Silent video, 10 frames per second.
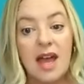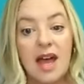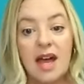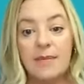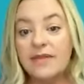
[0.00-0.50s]

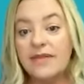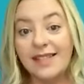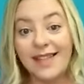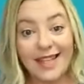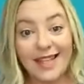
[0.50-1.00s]
Um,
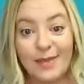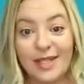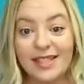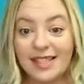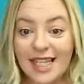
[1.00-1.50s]
this has
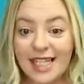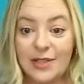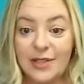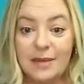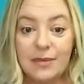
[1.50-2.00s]
been
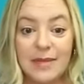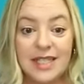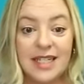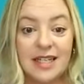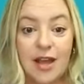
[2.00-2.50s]
successfully
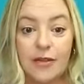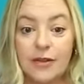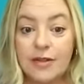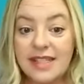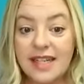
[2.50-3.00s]
implemented in
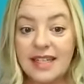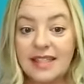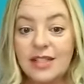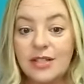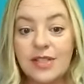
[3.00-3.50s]
other
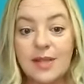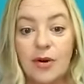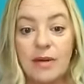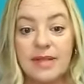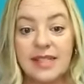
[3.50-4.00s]
states to
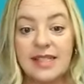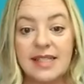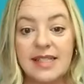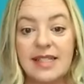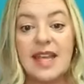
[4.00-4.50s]
support
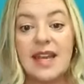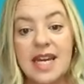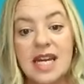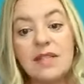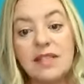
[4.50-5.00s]
businesses that
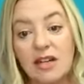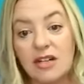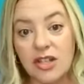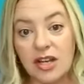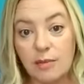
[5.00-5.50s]
need
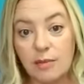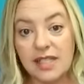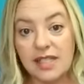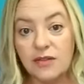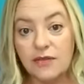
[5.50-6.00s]
massage
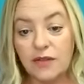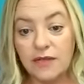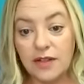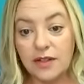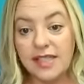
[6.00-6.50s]
therapists to
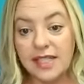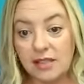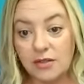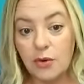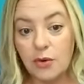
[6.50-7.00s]
fulfill
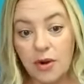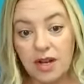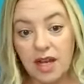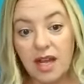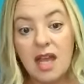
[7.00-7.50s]
seasonal
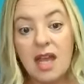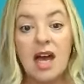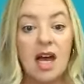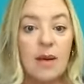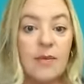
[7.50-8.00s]
quota.
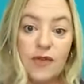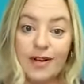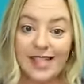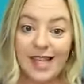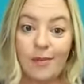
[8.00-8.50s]
Um, for
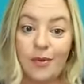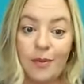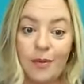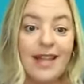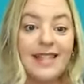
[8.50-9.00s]

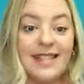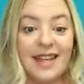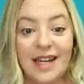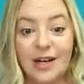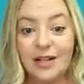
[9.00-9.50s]
example, my
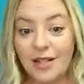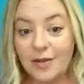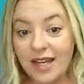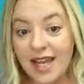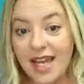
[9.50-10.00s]
state,
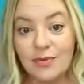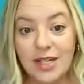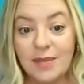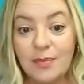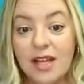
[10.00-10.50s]
Arizona, has
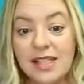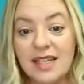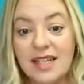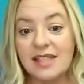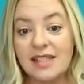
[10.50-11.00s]

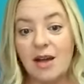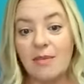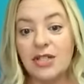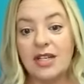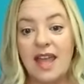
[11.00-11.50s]
reciprocity as an
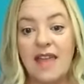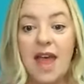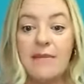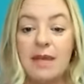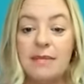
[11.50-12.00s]
option, and
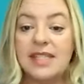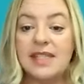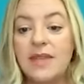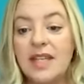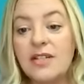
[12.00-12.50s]
that may be
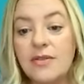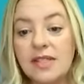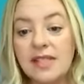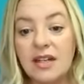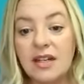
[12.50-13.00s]
something to
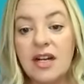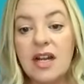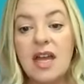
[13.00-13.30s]
consider,